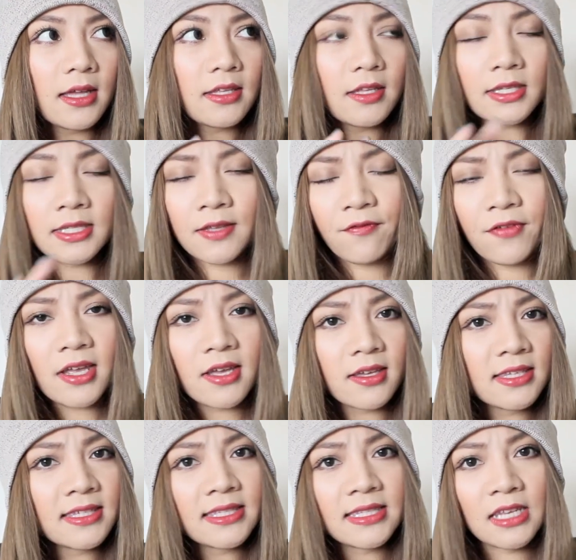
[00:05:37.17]
your
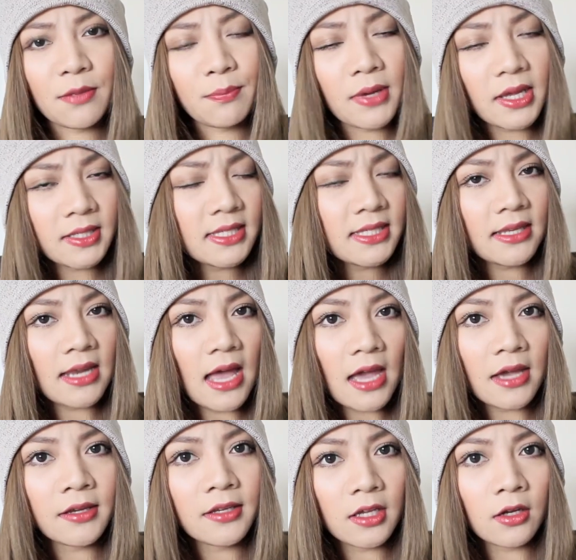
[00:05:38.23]
fingers slip and
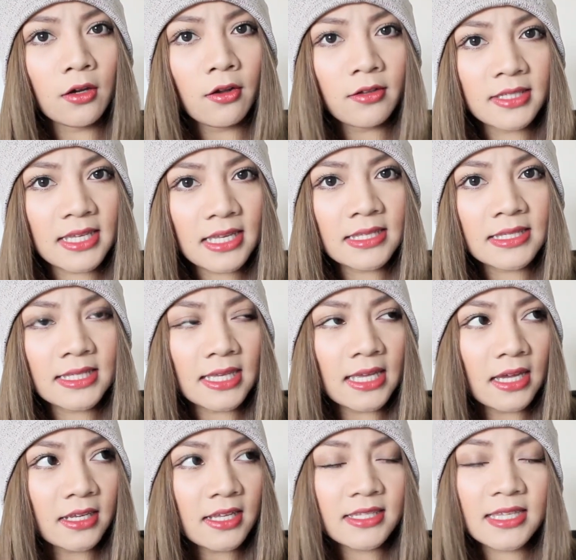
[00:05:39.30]
slide a lot
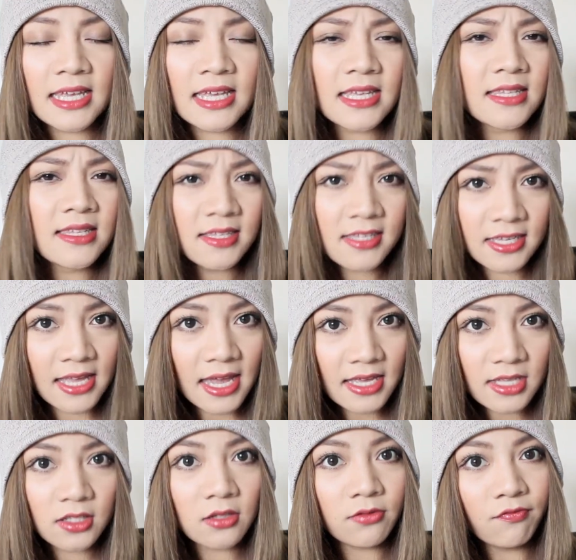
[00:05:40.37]
easier and it's easier to
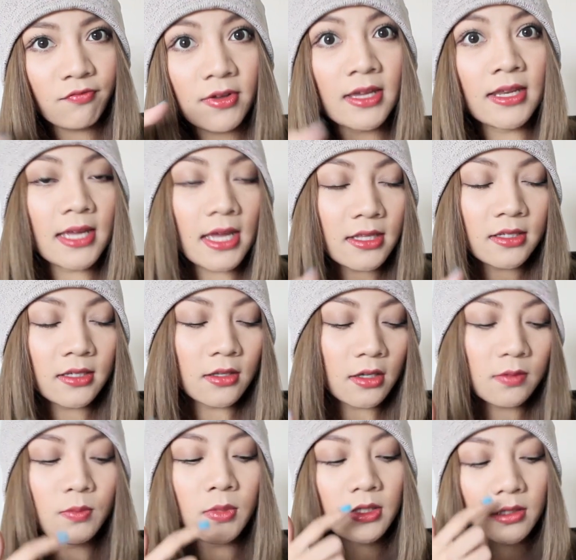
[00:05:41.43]
really get into
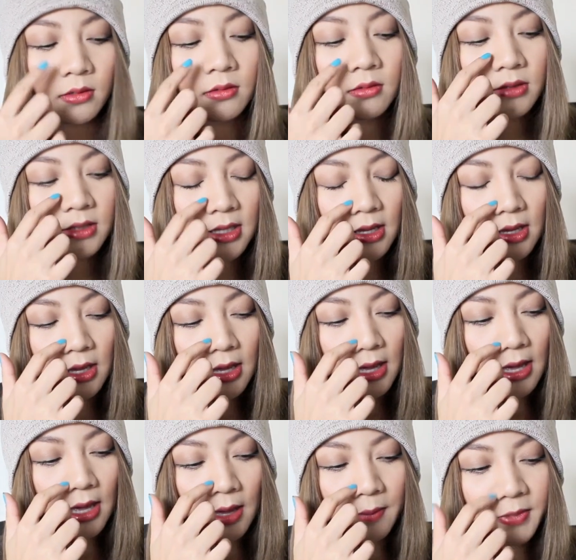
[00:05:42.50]
those muscles.
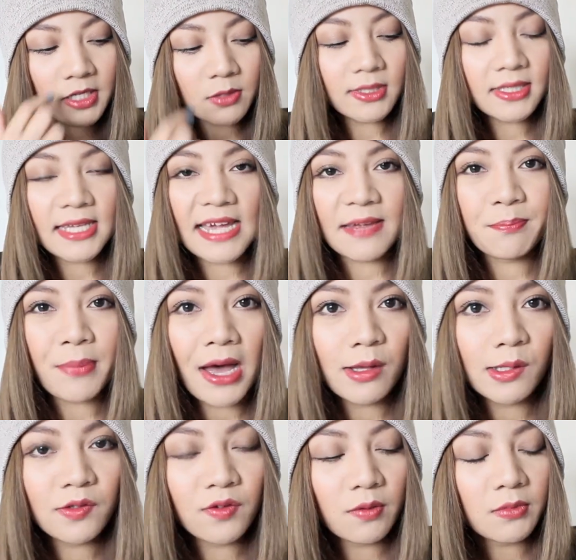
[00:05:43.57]
This was
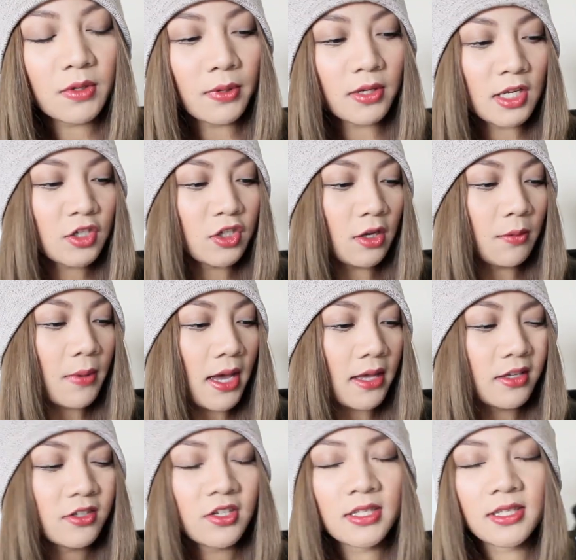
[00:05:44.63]
£10 from the Body Shop
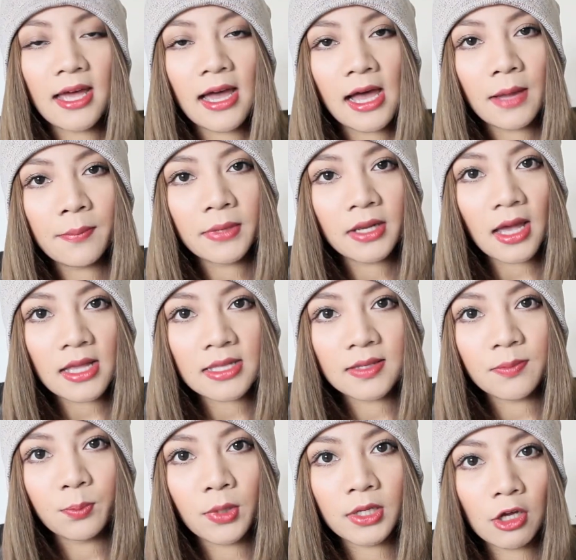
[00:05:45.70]
and it's just a
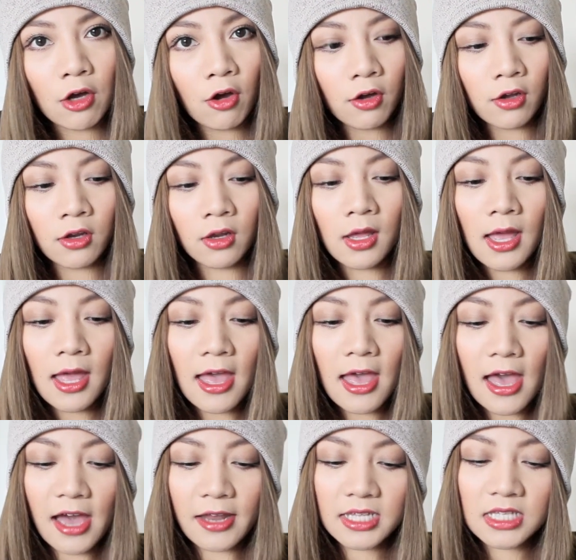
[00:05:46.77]
harmonising body oil,
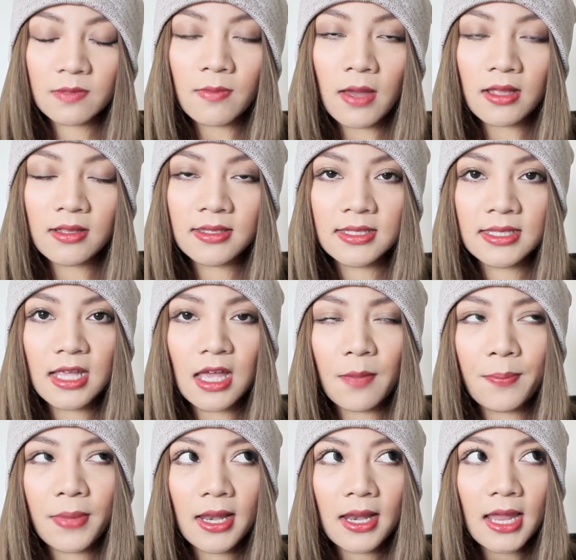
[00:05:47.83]
and it smells a
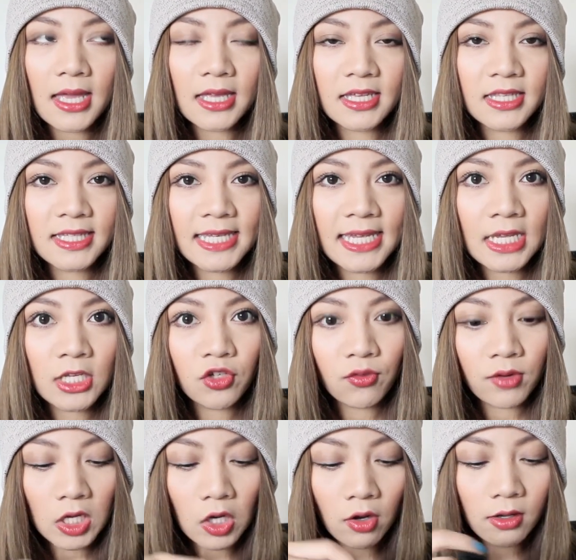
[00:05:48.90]
bit like tea
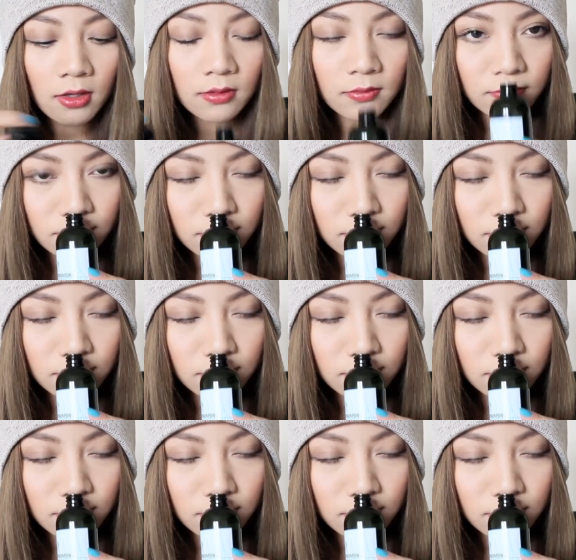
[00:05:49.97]
tree oil,